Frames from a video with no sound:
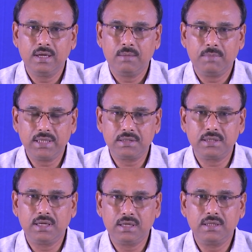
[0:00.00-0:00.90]
But
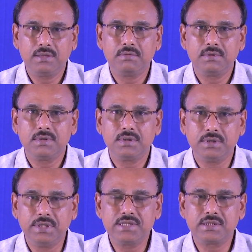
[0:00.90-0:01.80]
uh,
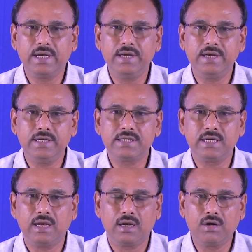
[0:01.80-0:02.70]
this gradient
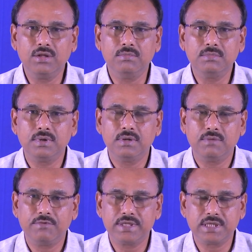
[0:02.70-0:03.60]
descent algorithm
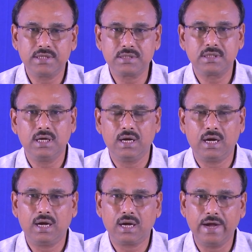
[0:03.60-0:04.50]
faces uh,
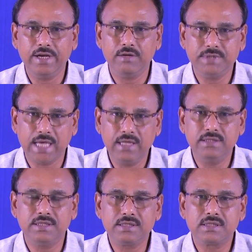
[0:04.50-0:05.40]
a kind of
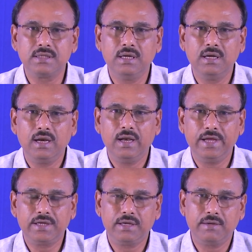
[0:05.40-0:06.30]
challenges
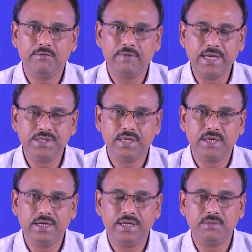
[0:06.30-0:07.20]
like a vanishing
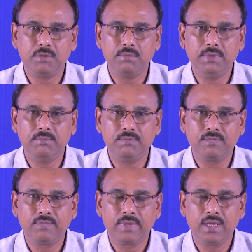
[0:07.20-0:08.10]
gradient problem,
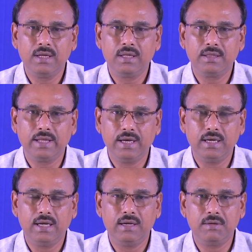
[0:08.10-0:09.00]
then
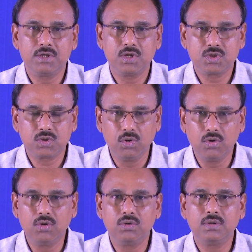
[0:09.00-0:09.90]
uh,
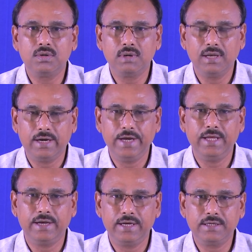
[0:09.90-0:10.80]
slow
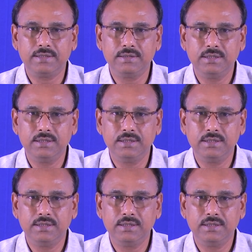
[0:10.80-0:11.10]
learning rate.